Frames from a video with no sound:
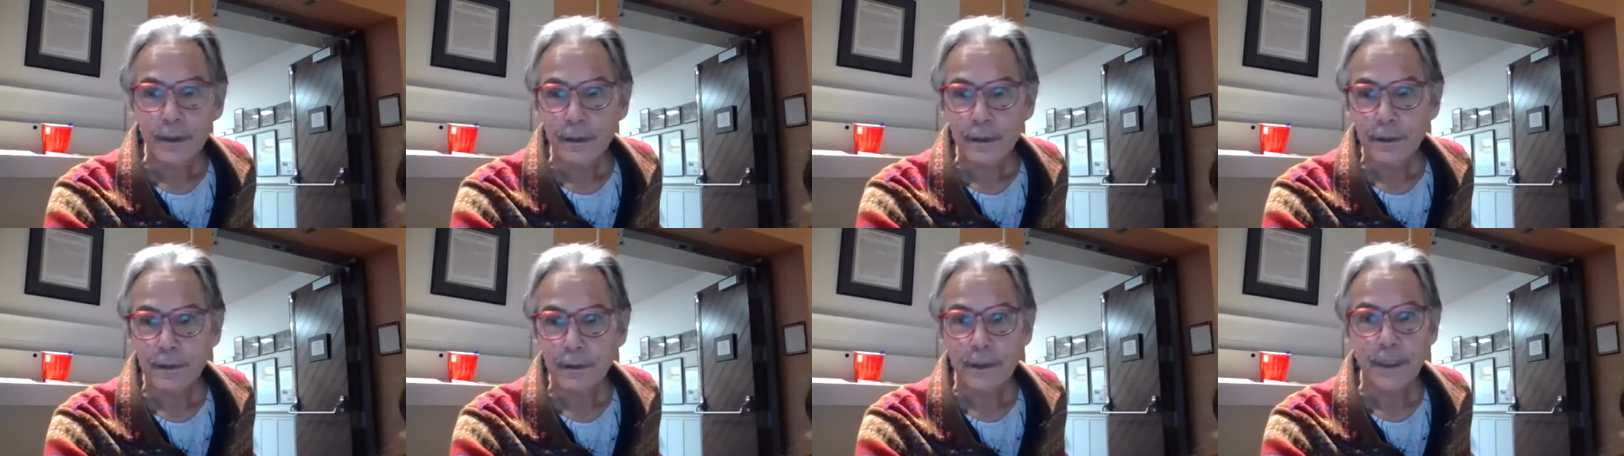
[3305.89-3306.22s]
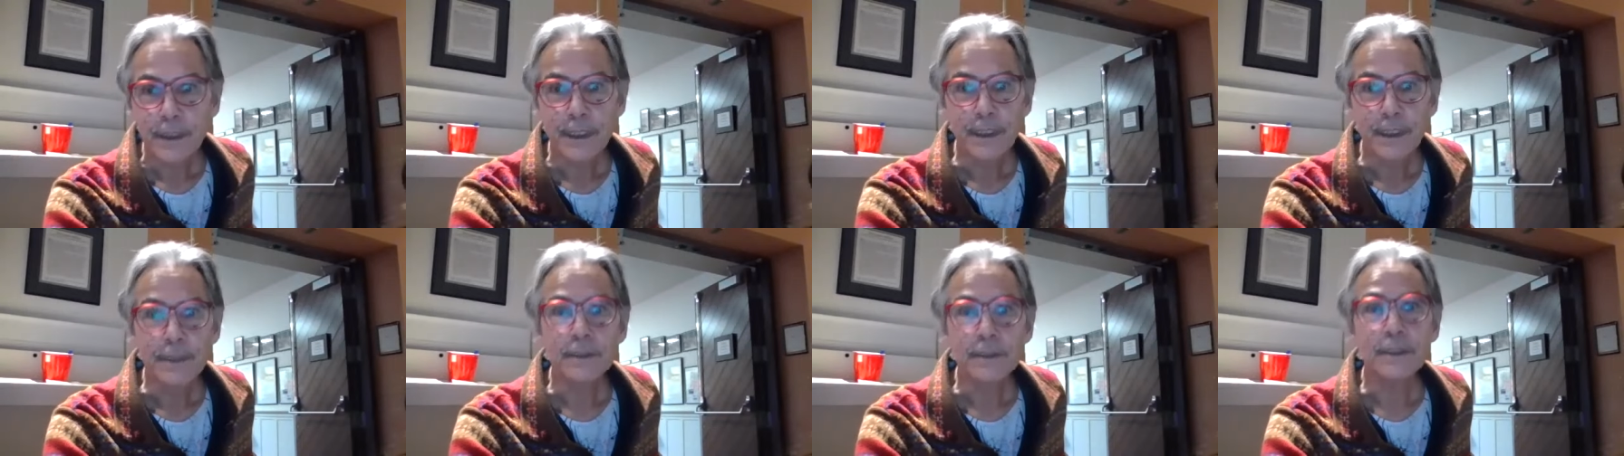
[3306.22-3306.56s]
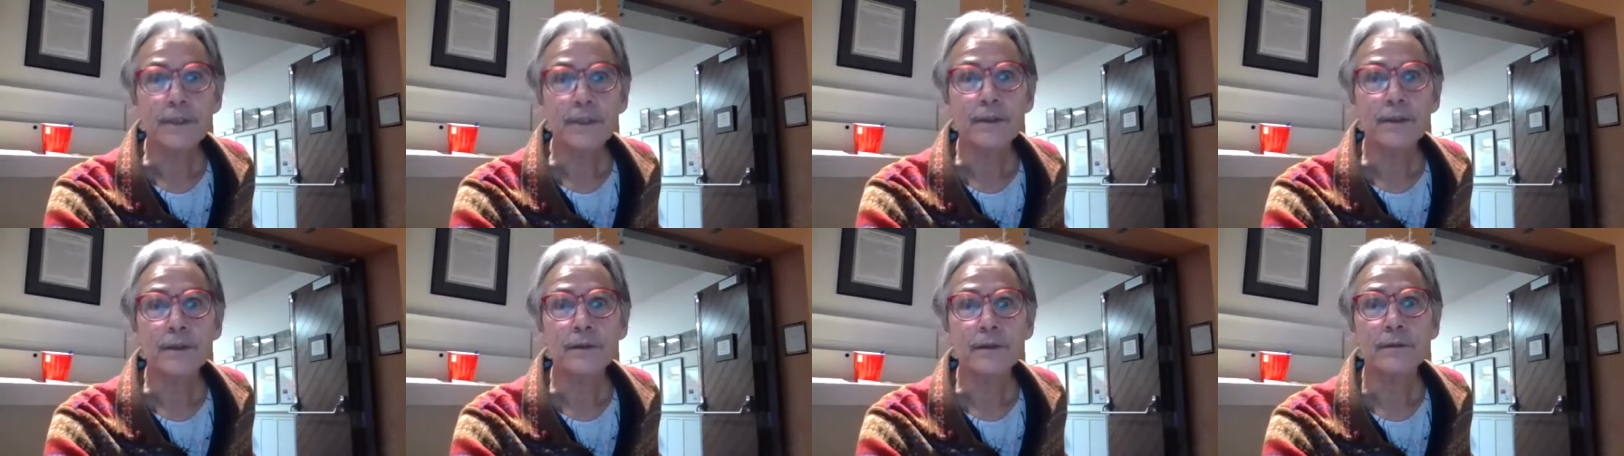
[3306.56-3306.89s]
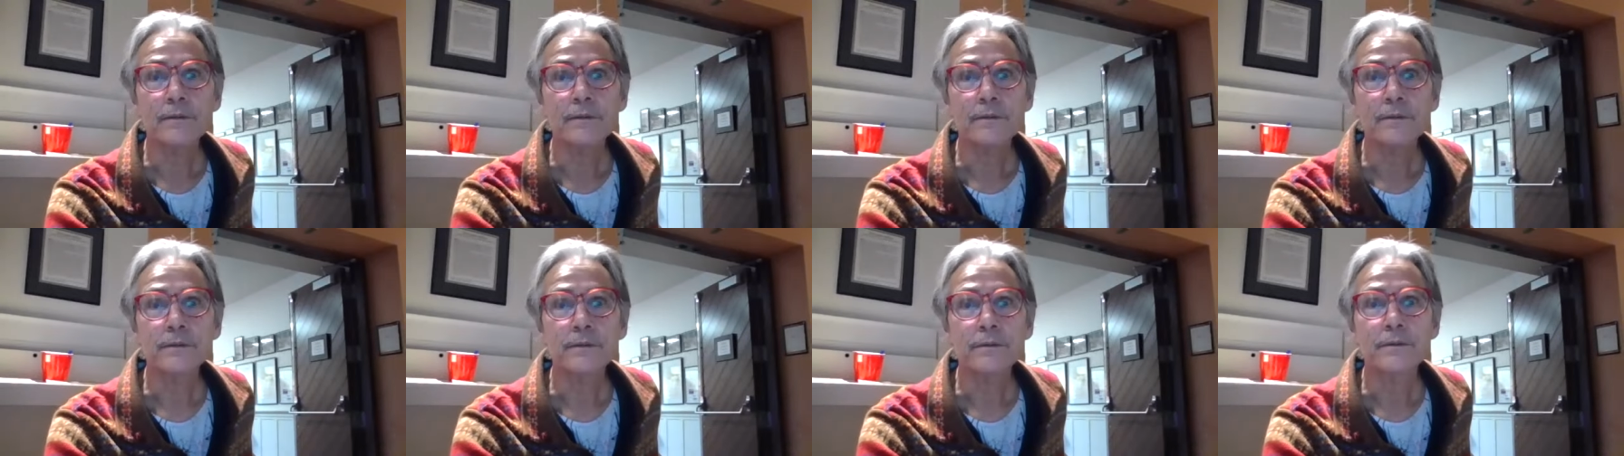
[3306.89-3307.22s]
Okay, so
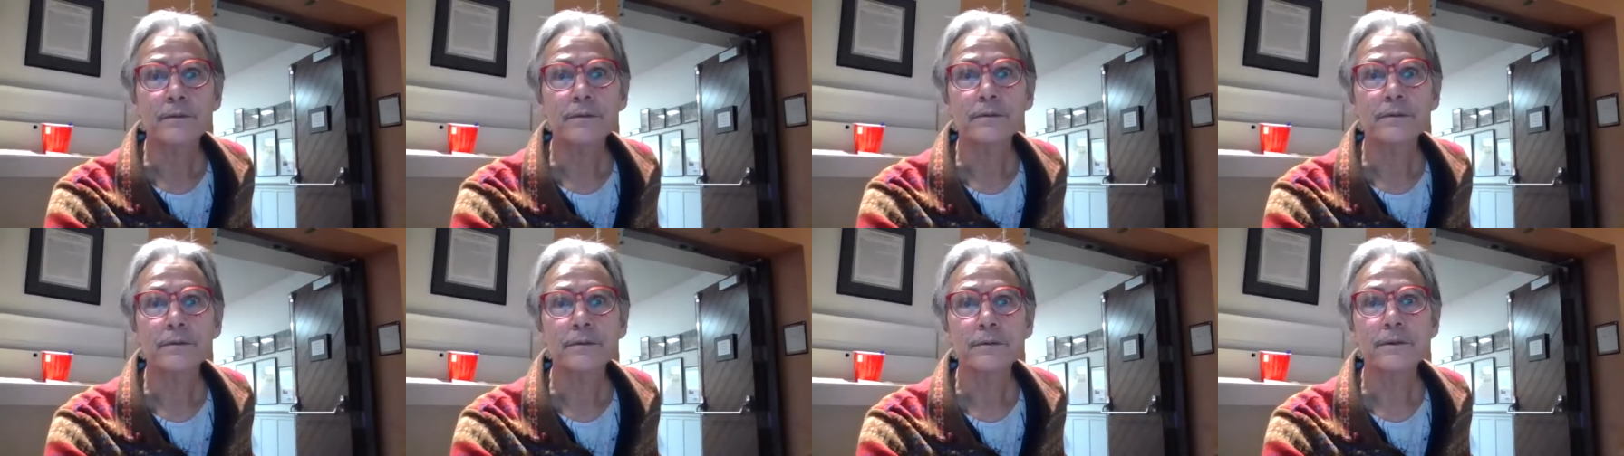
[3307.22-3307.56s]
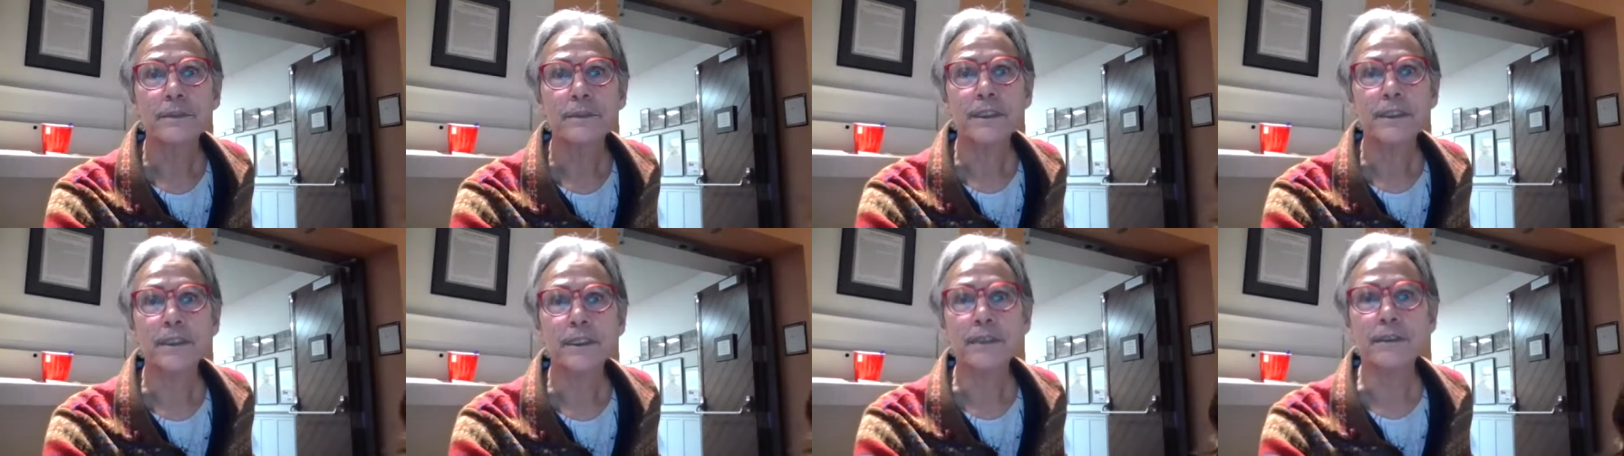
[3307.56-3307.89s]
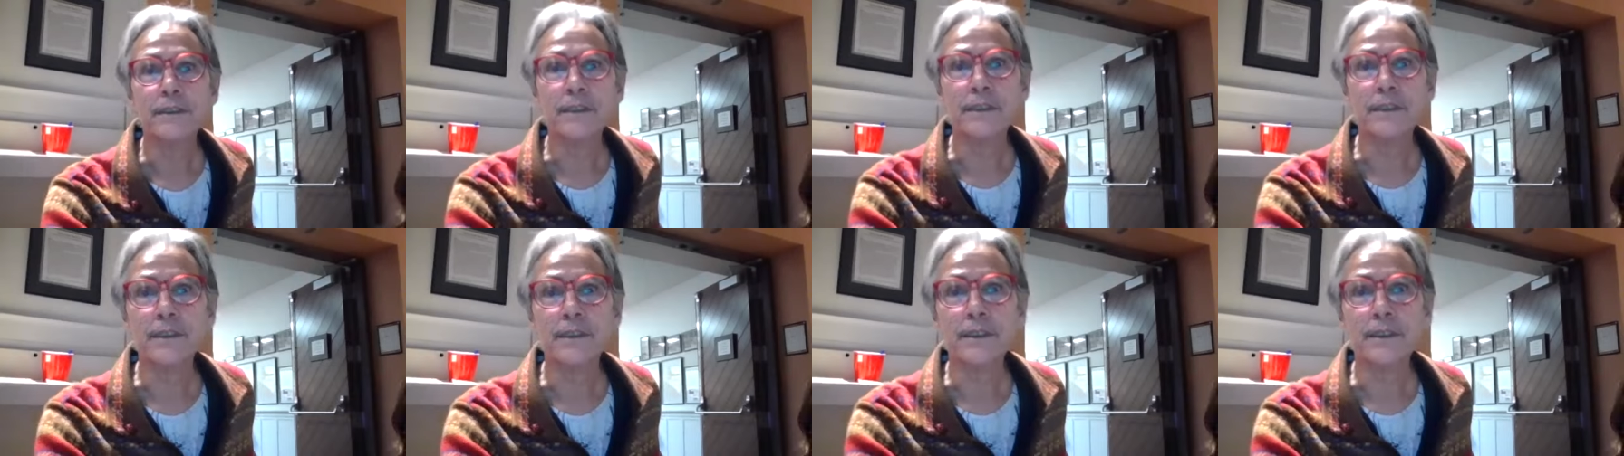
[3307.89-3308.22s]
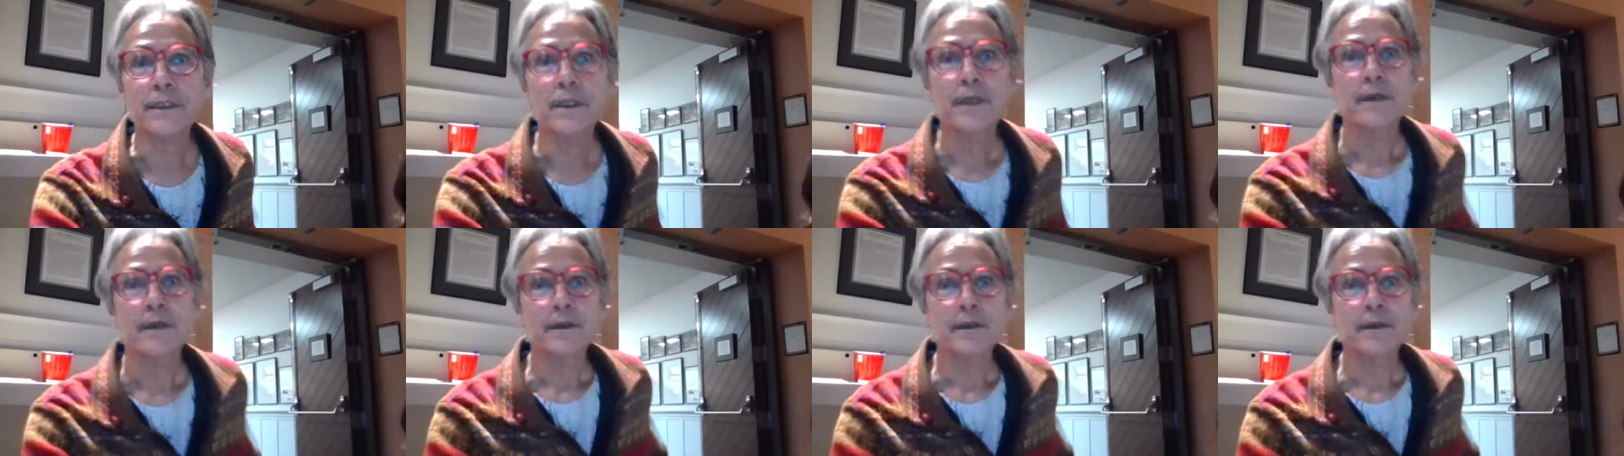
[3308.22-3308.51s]
is the